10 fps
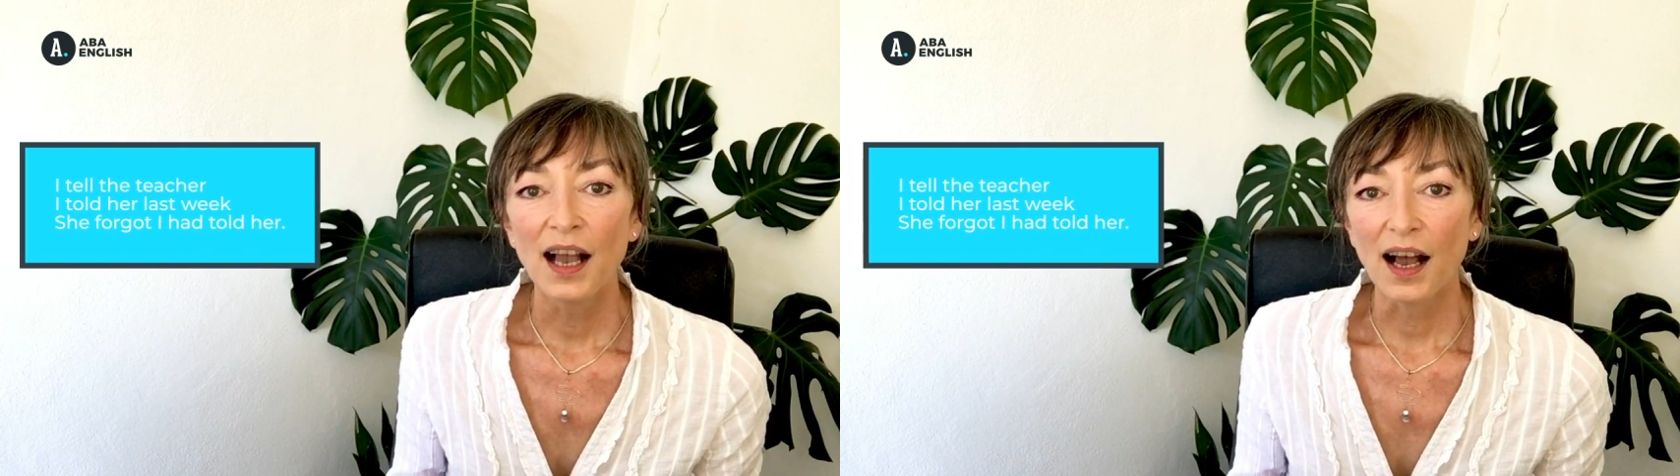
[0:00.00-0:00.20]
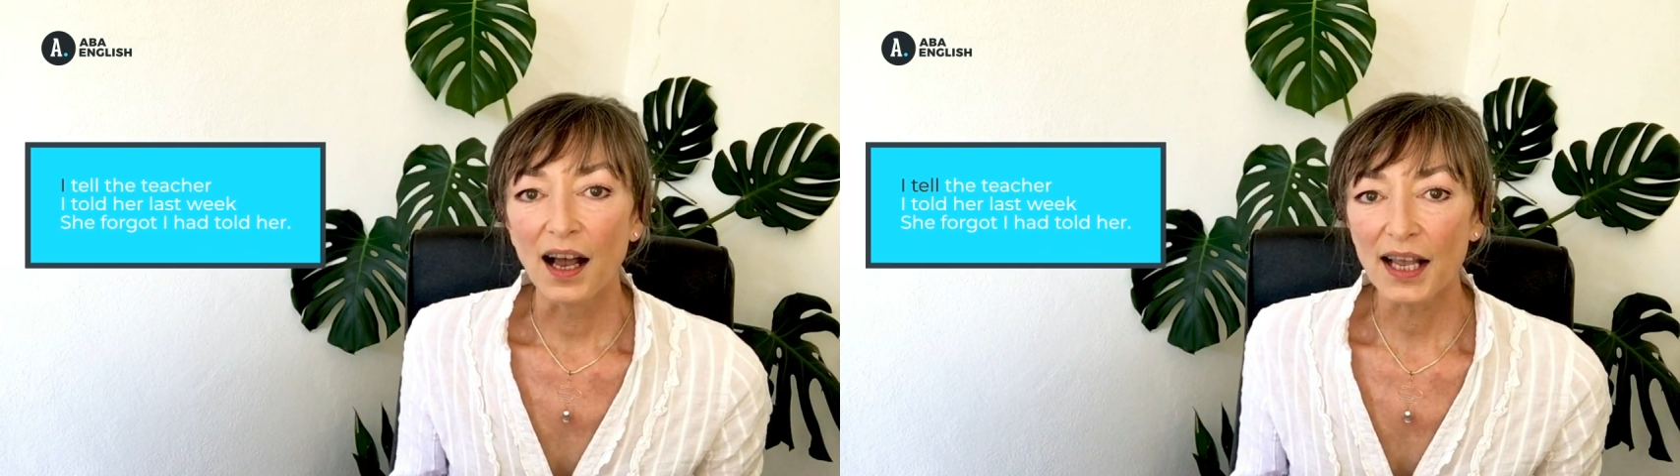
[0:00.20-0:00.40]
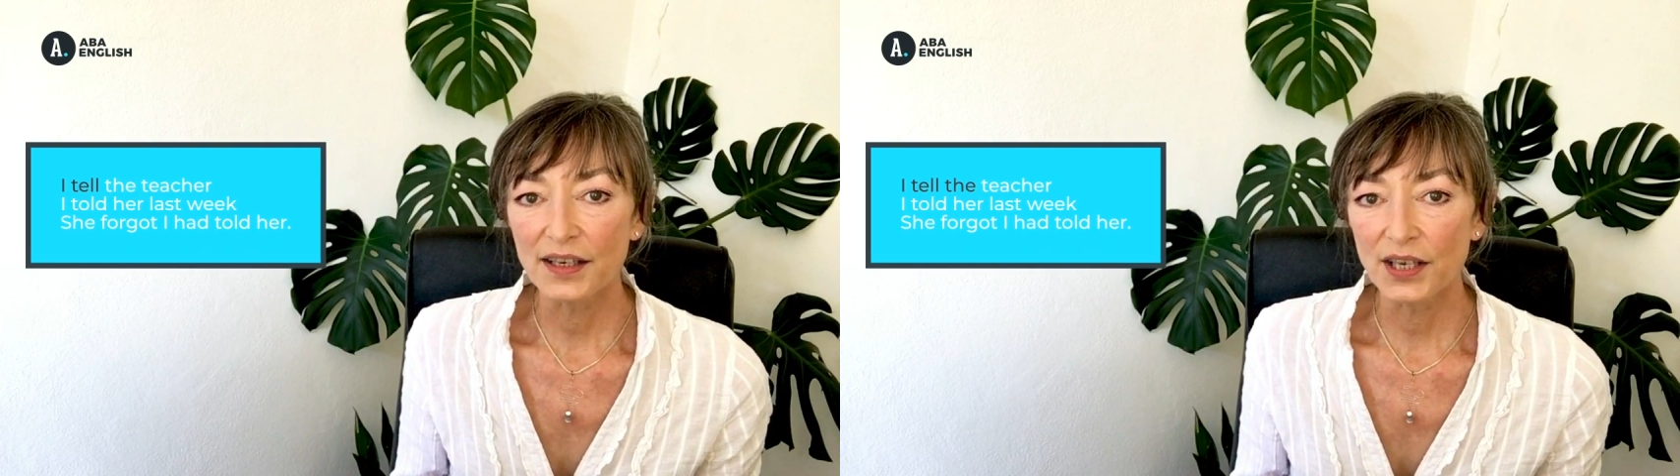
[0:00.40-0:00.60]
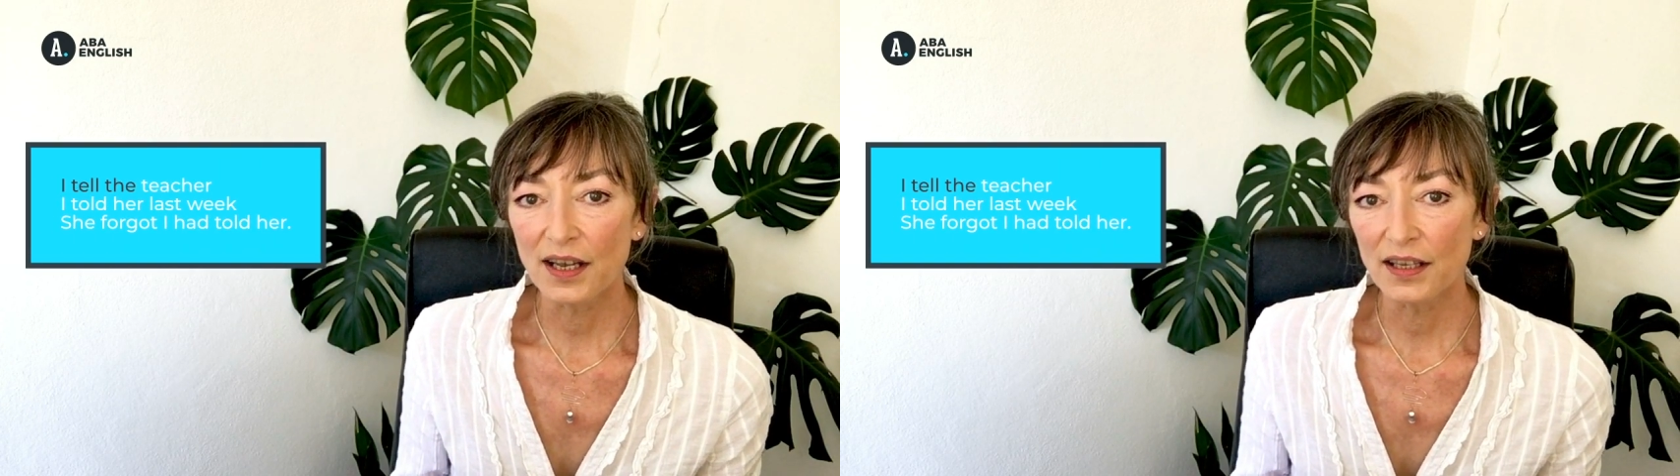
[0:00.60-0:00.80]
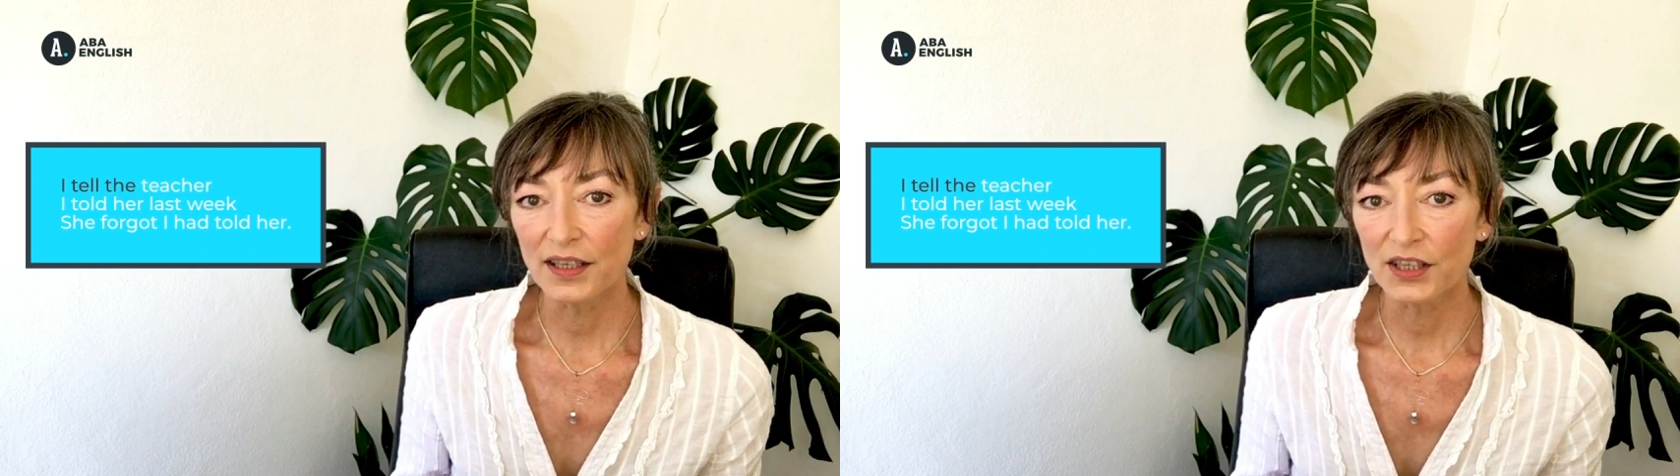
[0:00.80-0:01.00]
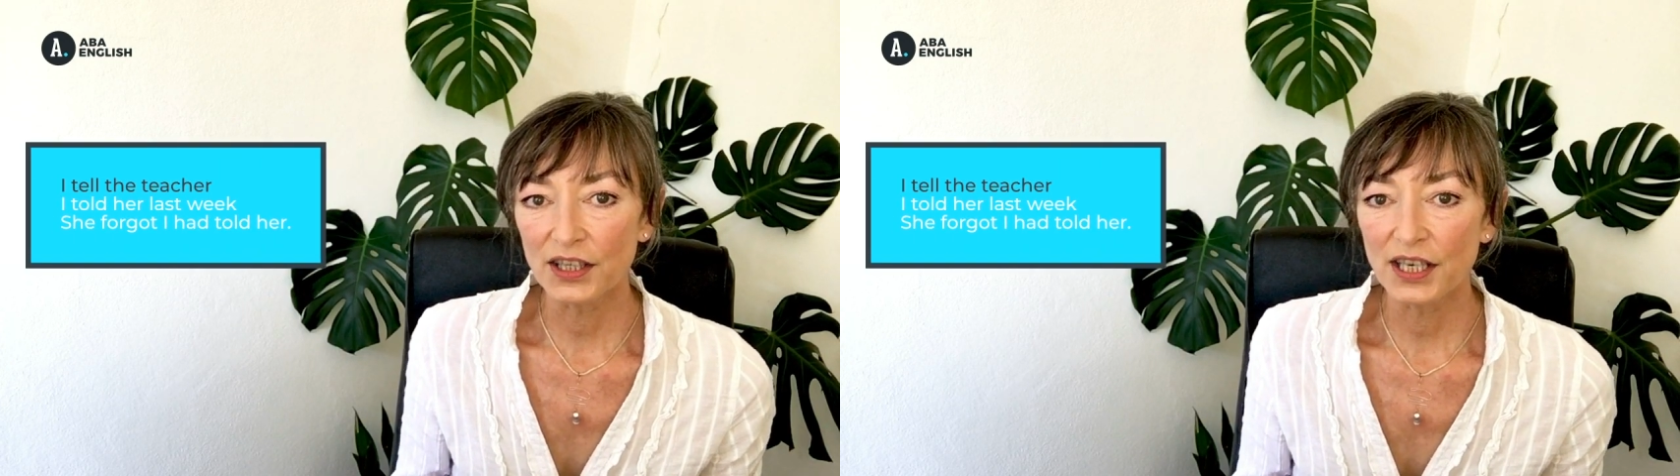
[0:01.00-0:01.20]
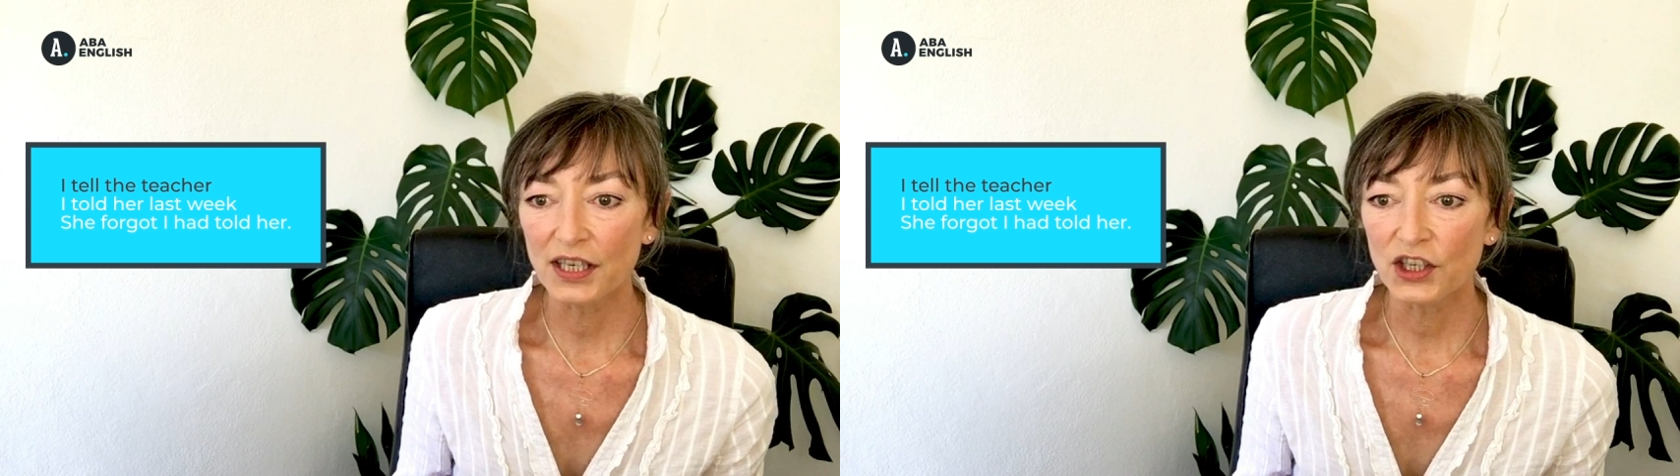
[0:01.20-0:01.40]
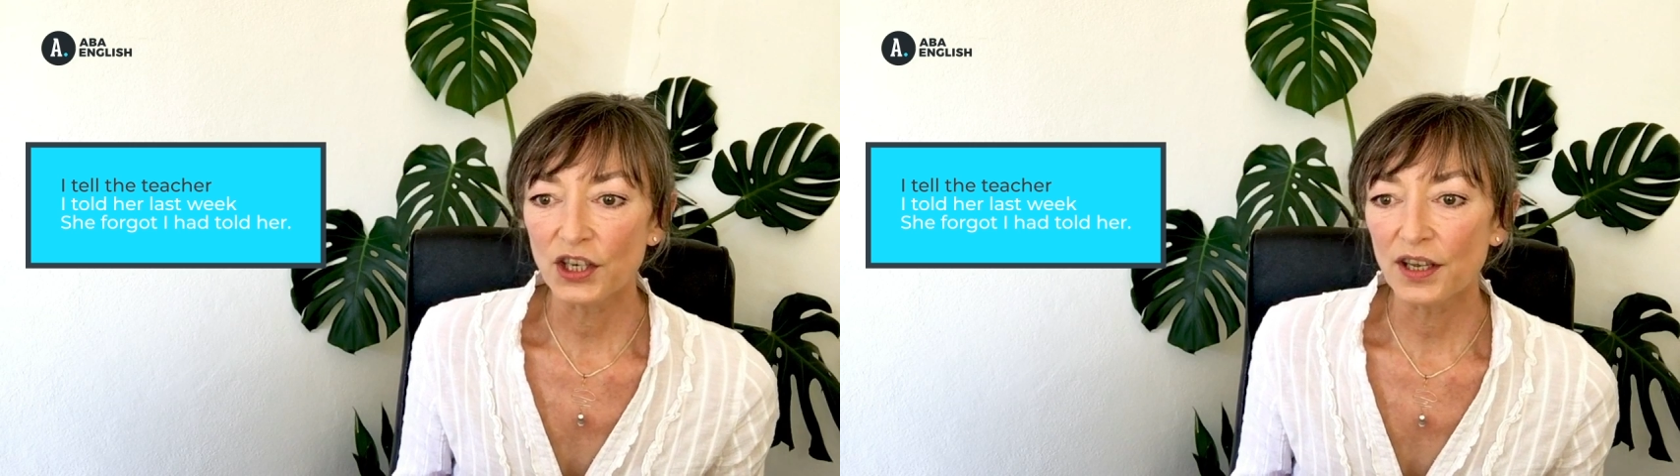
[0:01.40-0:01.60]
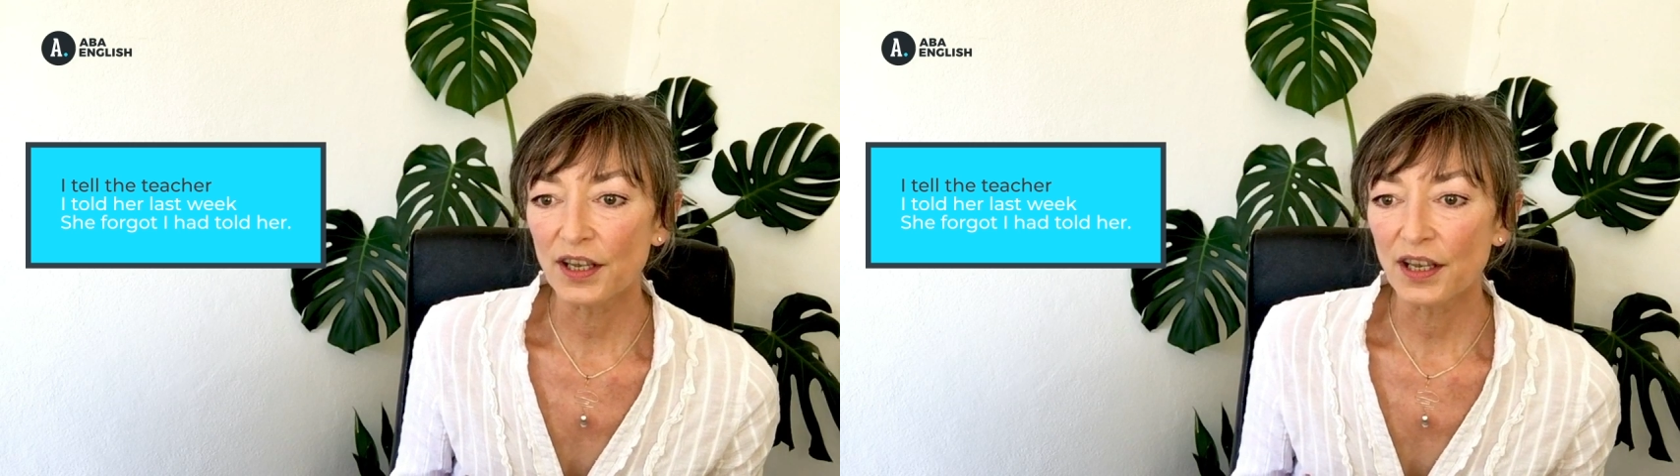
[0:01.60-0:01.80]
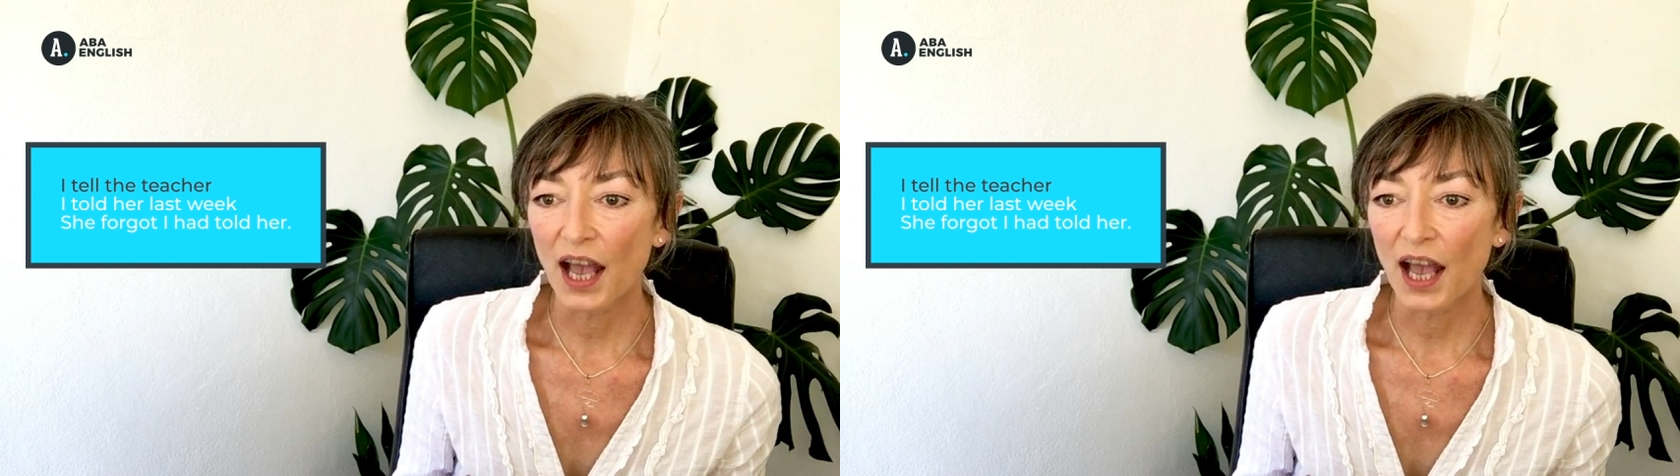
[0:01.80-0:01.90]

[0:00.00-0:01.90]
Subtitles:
I tell the teacher,